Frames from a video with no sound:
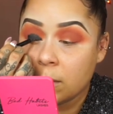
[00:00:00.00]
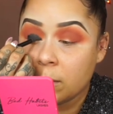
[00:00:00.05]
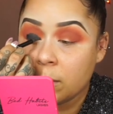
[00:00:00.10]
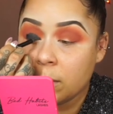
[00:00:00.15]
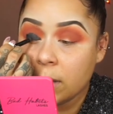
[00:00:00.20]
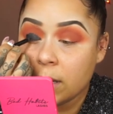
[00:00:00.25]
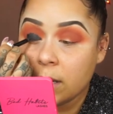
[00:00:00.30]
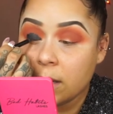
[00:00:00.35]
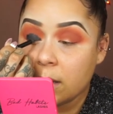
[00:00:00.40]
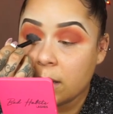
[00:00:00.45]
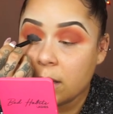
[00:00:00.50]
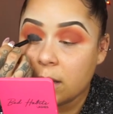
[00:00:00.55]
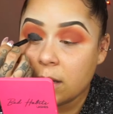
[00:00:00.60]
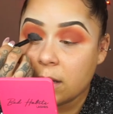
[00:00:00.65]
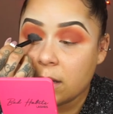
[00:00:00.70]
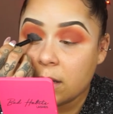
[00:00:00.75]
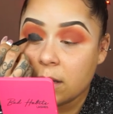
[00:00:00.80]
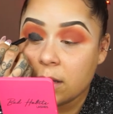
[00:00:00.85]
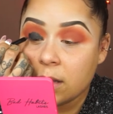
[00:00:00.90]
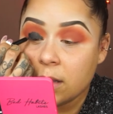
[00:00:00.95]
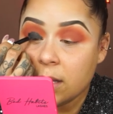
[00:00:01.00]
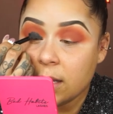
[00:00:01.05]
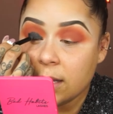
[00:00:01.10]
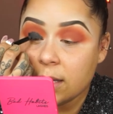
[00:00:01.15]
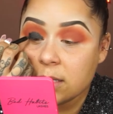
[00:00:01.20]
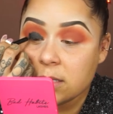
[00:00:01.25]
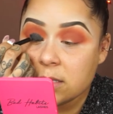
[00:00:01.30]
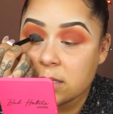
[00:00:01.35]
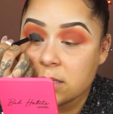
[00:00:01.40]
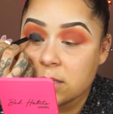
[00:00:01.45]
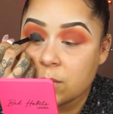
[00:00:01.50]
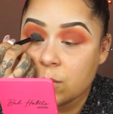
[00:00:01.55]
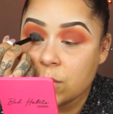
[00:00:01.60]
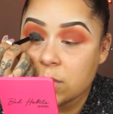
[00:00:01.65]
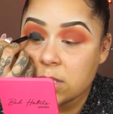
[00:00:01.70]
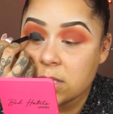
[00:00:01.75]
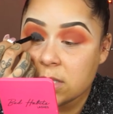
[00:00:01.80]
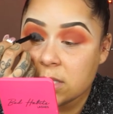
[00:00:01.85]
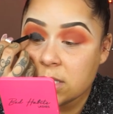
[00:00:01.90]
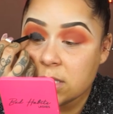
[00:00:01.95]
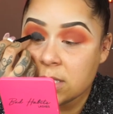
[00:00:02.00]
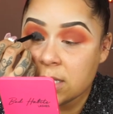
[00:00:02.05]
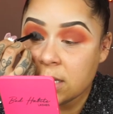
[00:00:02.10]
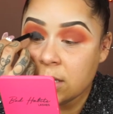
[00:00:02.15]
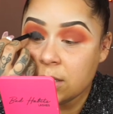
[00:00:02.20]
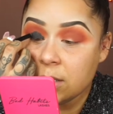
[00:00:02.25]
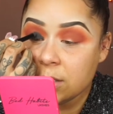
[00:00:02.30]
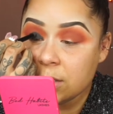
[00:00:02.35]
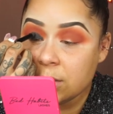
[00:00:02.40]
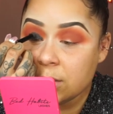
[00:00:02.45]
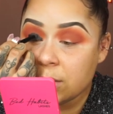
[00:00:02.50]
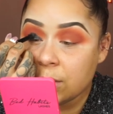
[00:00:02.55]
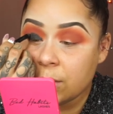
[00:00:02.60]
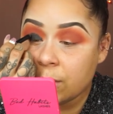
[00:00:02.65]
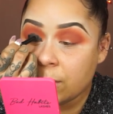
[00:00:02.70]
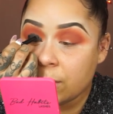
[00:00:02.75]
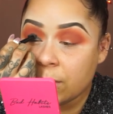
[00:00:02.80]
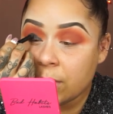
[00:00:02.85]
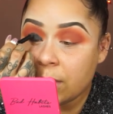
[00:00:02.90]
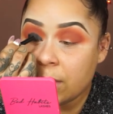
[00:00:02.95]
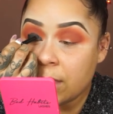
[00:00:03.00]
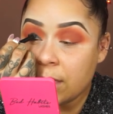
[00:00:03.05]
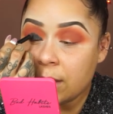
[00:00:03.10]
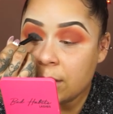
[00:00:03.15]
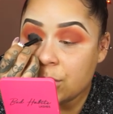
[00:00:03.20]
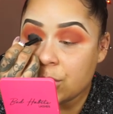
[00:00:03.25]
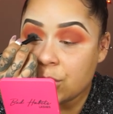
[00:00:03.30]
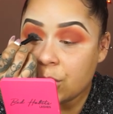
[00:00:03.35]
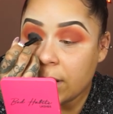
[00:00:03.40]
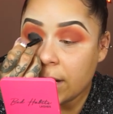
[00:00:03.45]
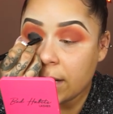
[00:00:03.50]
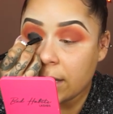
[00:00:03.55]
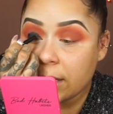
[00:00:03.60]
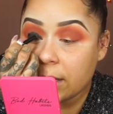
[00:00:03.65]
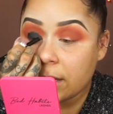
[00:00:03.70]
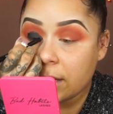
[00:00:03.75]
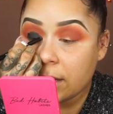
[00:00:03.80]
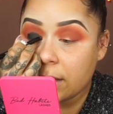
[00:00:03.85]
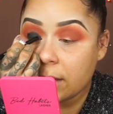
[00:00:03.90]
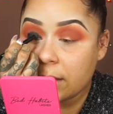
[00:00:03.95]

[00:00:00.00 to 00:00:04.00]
but this will still do the trick.